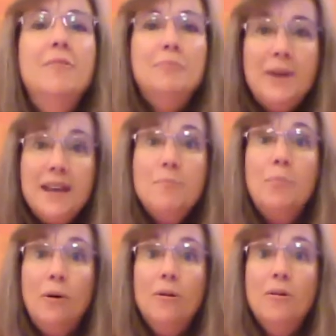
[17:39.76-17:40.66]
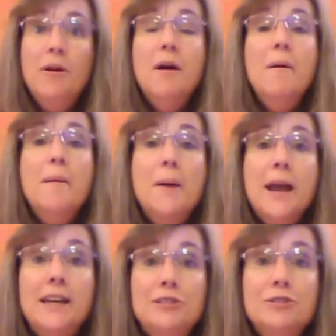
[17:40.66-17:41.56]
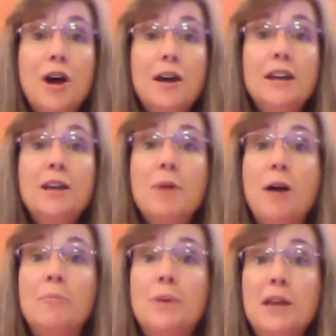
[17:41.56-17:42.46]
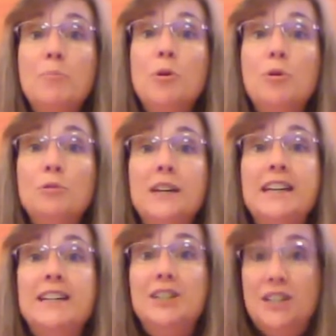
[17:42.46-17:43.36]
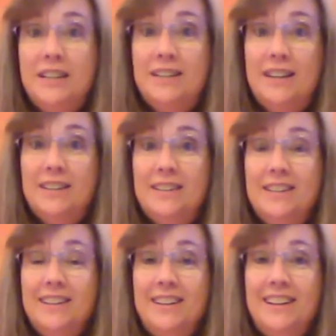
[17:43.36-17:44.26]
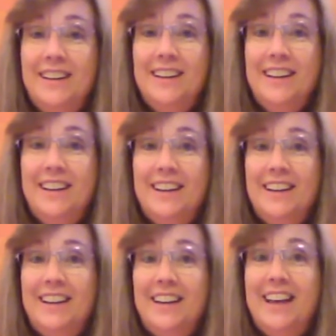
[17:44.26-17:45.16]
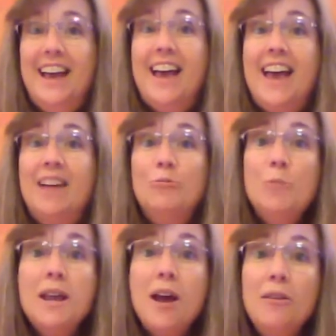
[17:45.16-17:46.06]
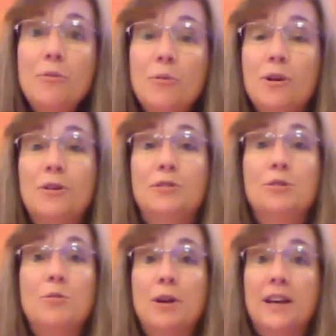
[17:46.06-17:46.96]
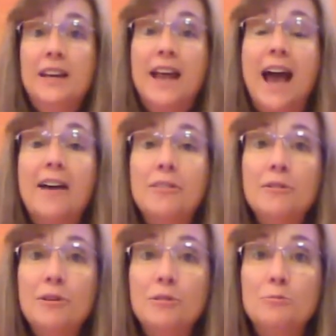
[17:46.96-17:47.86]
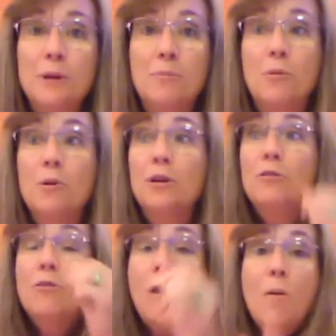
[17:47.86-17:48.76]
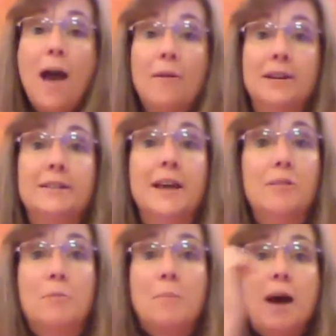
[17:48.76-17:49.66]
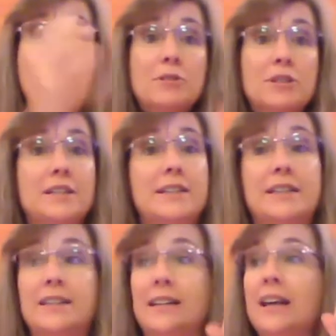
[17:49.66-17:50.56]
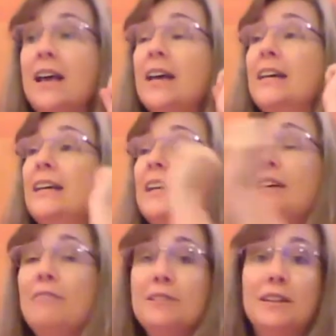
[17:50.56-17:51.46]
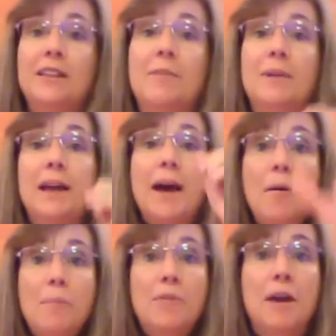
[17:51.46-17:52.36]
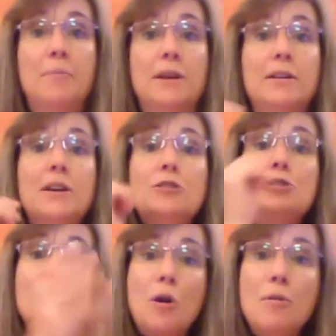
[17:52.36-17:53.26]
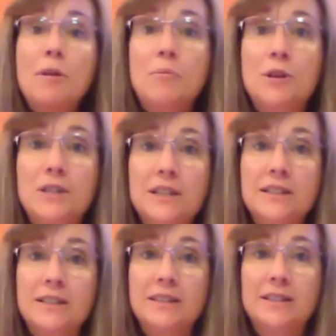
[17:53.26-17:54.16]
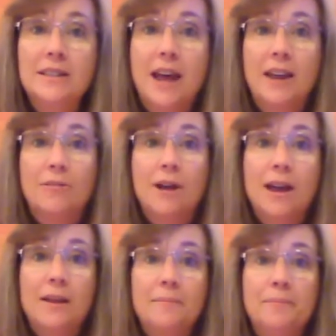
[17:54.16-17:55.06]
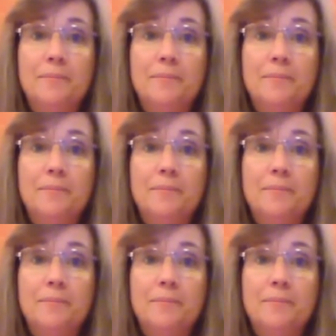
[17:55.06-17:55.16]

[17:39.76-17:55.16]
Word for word: People. He's talking about people who need Jesus. And we are the workers who are to gather those people. We're to go out and tell them about Jesus and give to them and help them and show them what Jesus is like, right?